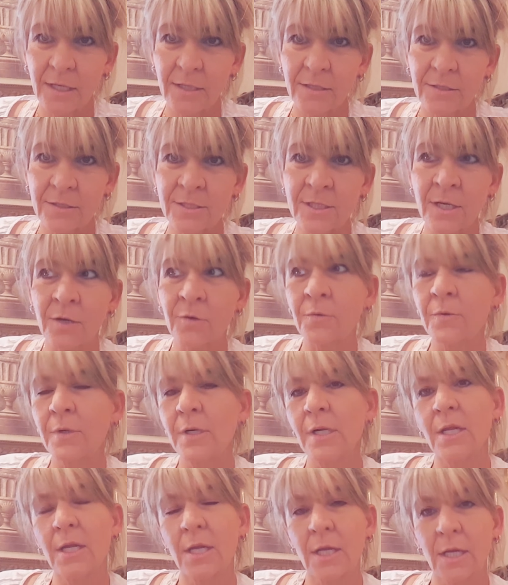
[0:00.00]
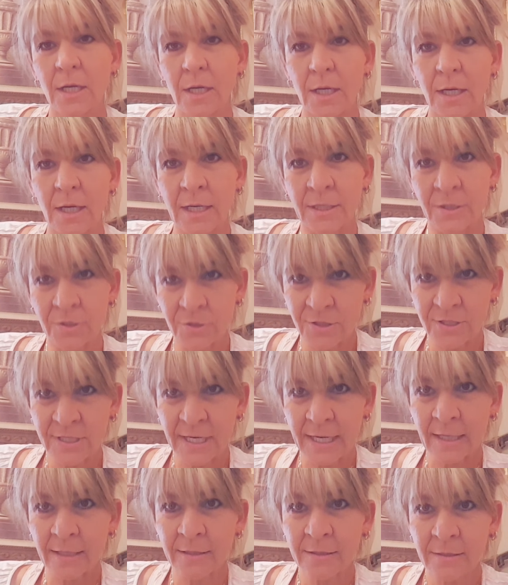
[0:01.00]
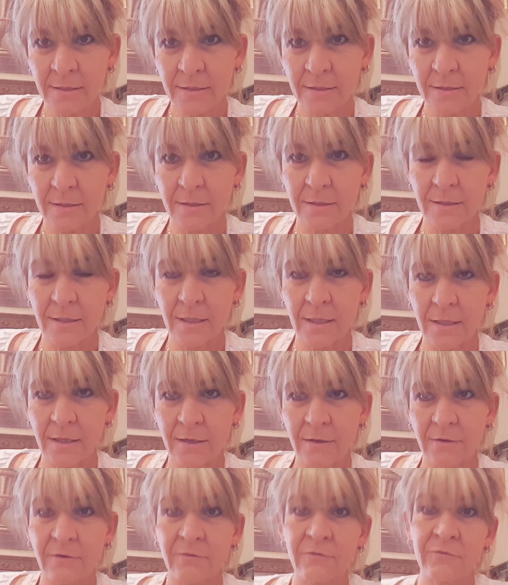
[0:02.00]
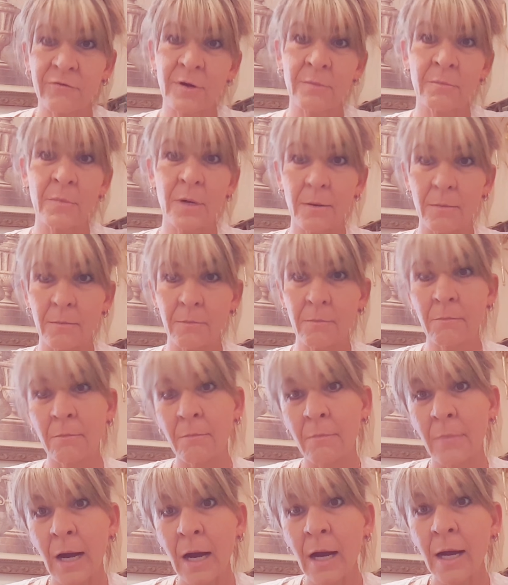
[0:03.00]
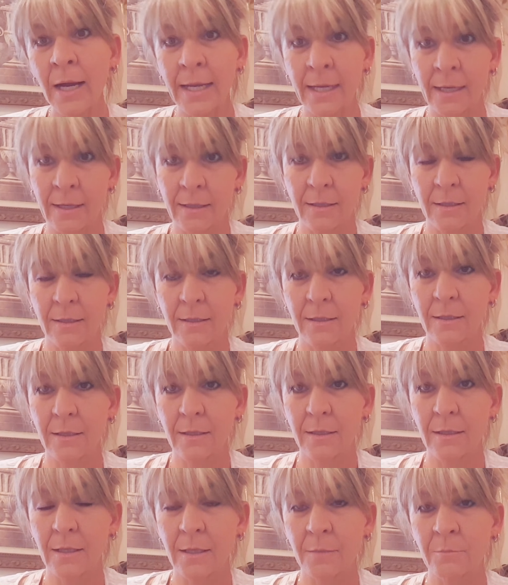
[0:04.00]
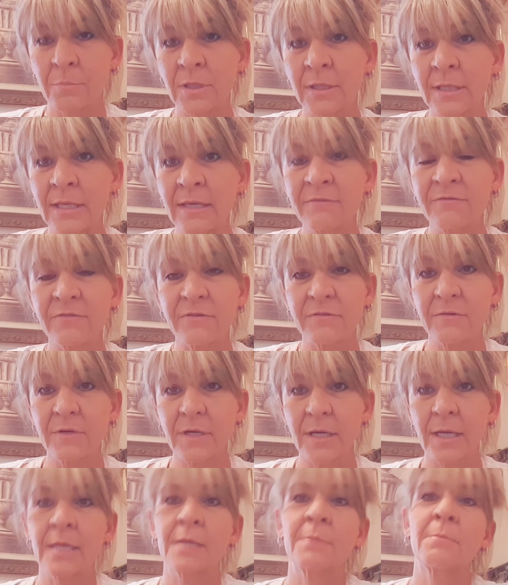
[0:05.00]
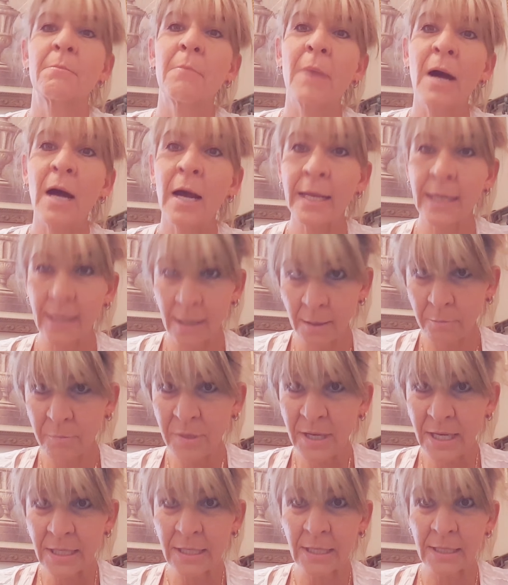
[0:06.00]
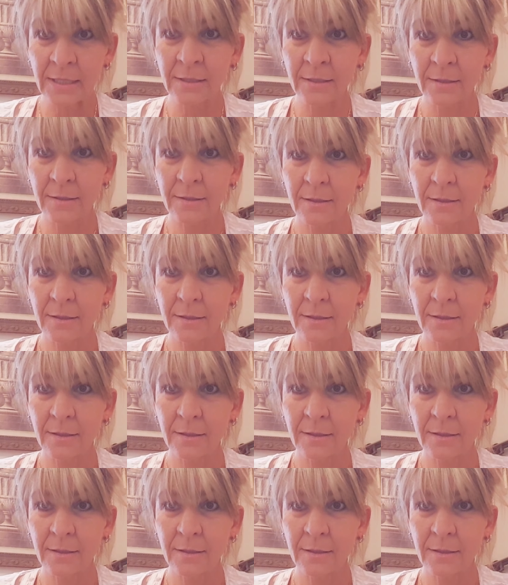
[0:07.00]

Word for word: So, understand from my belief and my opinion,